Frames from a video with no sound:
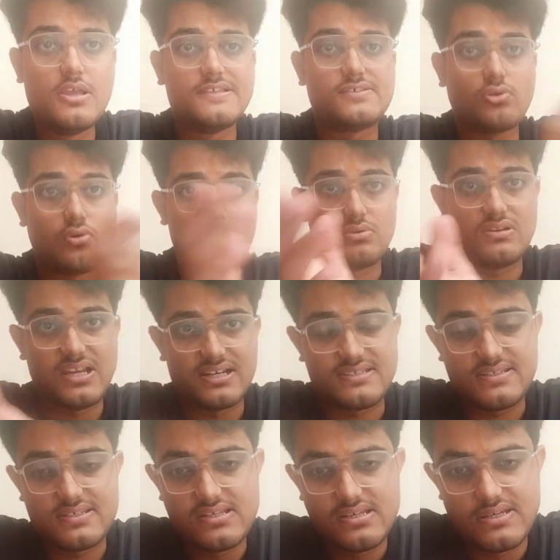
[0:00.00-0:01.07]
So
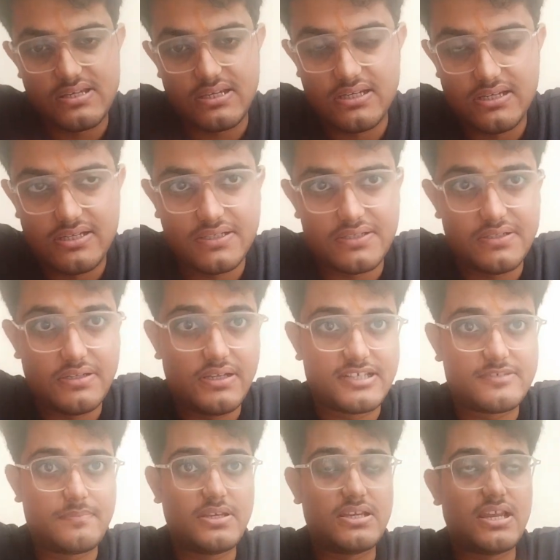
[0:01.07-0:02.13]
let's
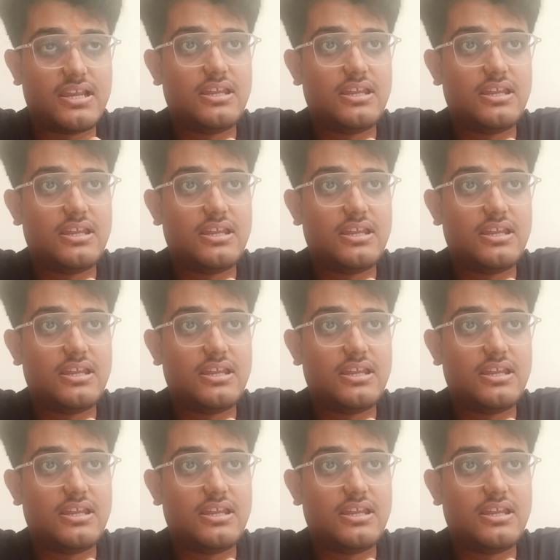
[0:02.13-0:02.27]
explain.